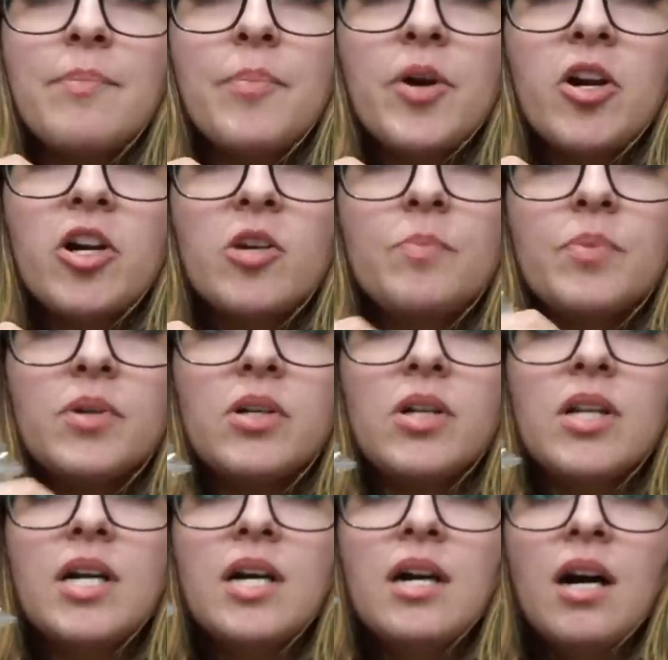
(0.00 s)

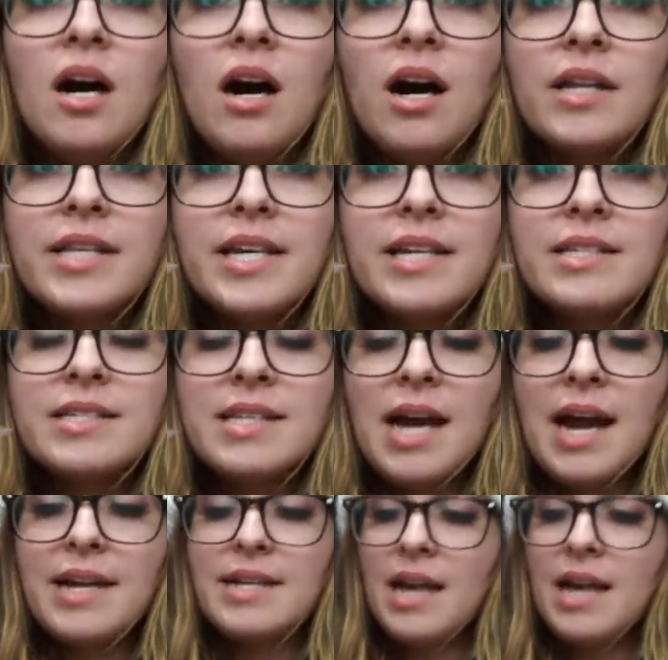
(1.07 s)
purple on the inside.